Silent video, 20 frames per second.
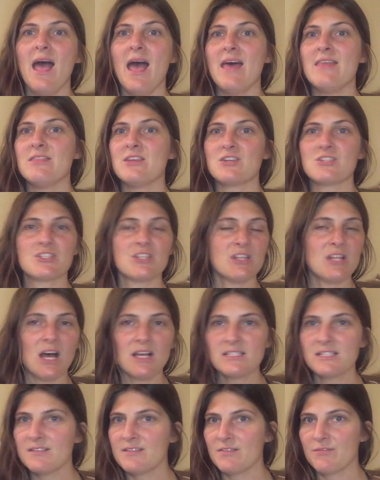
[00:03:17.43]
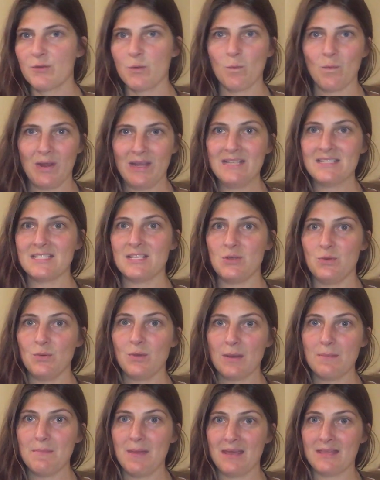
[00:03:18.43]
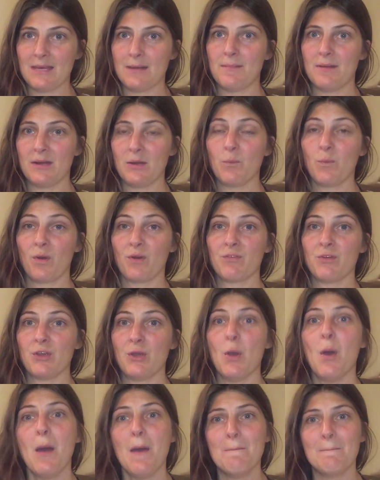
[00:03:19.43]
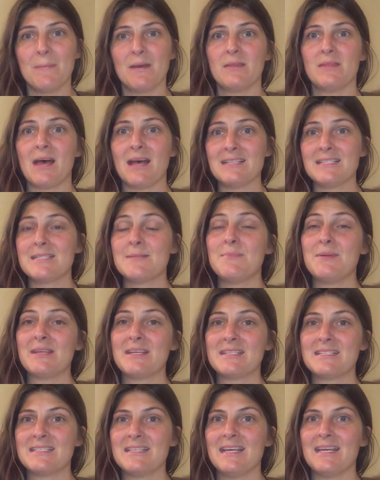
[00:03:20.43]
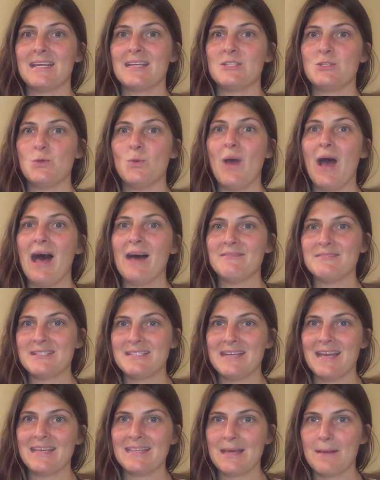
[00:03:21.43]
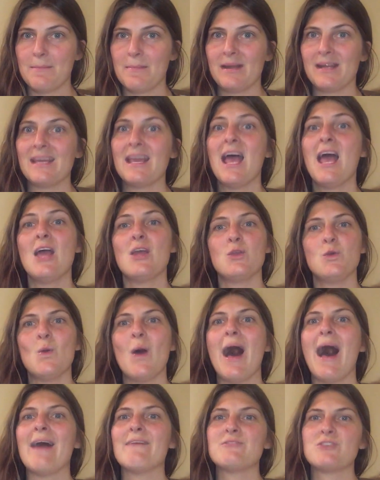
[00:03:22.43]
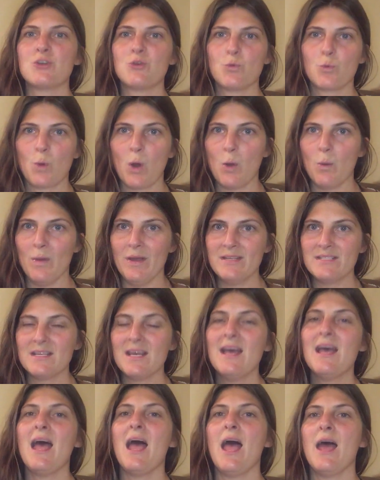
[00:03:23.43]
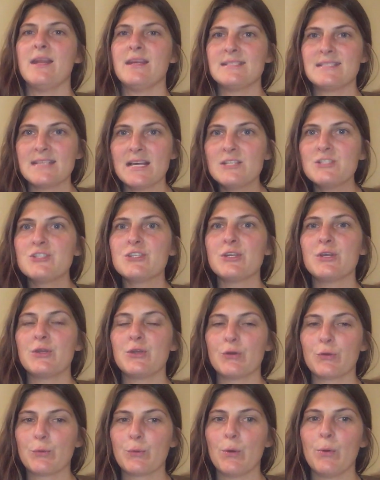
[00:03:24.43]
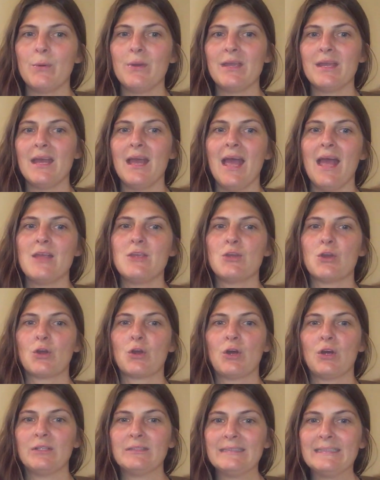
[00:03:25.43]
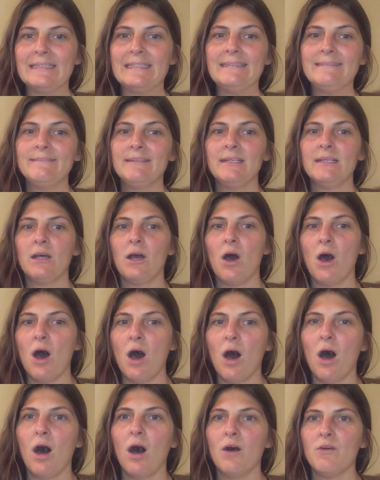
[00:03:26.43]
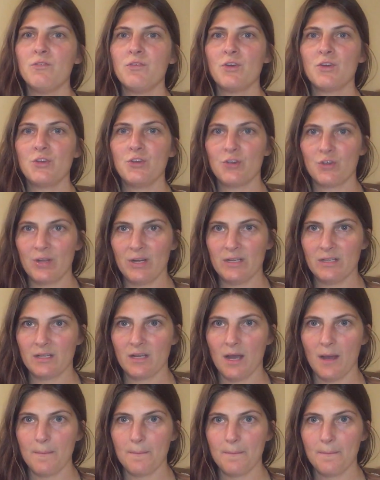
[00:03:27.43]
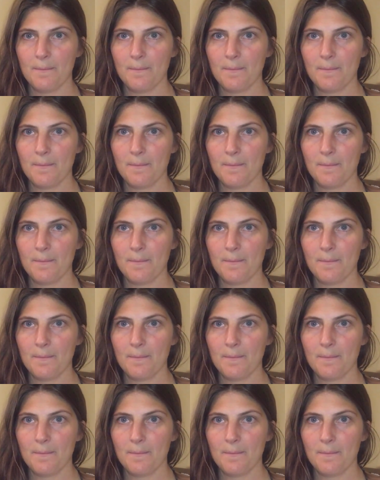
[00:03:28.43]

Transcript: And there's lots of different ways that you can make that money work for you. But that's the biggest thing, is you have to take that money, you have to grow it. And essentially you're growing it and you're living off your income.